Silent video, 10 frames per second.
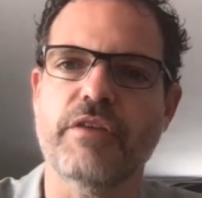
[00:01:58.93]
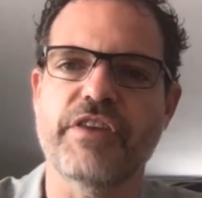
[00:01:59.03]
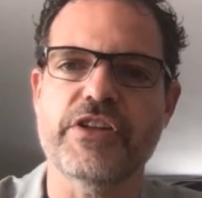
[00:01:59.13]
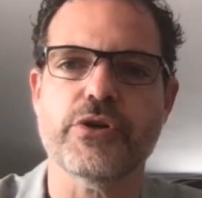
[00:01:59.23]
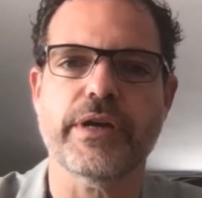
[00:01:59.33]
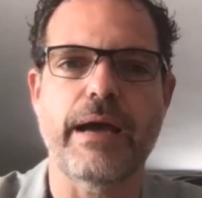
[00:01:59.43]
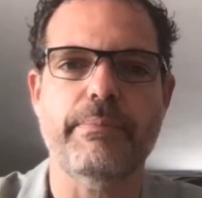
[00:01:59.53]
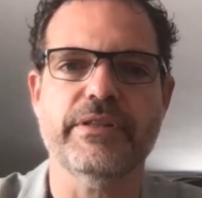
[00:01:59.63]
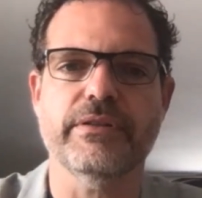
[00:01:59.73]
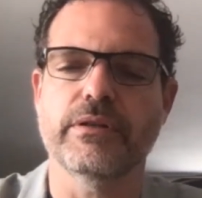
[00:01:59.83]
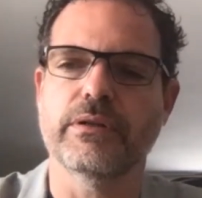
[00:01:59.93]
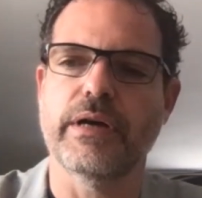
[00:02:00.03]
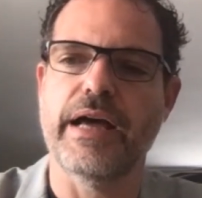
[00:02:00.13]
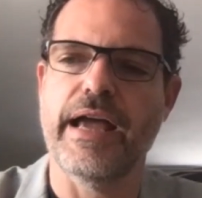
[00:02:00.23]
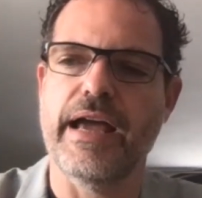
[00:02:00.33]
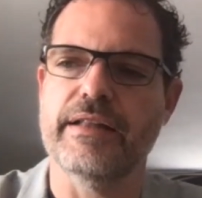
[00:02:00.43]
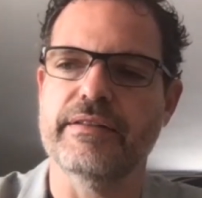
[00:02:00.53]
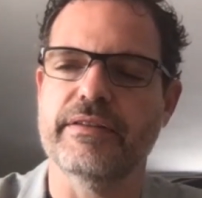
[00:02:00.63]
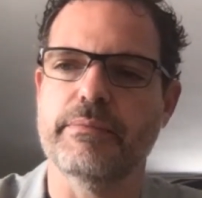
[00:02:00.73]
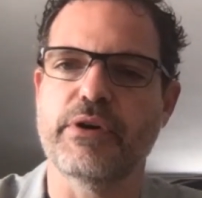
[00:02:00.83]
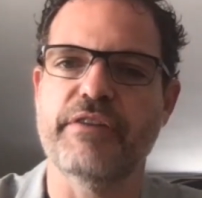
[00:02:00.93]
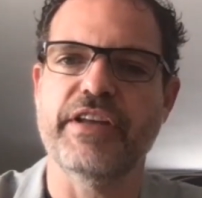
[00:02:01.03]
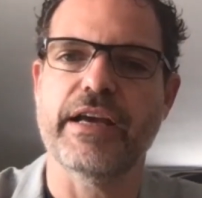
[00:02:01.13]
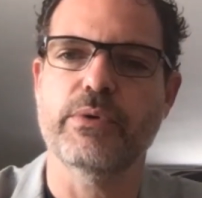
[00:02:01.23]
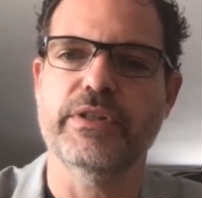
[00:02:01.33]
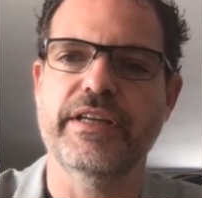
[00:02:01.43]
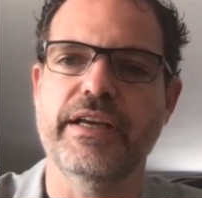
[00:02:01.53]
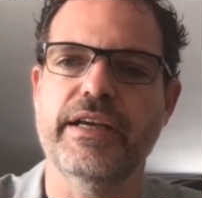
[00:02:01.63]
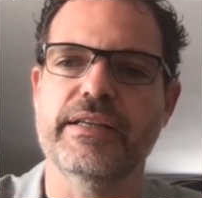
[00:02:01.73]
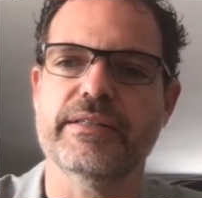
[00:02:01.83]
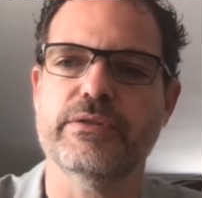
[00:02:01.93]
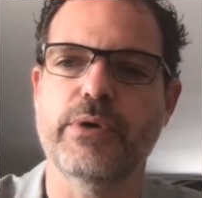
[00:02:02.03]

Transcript: venture capital, and private equity is to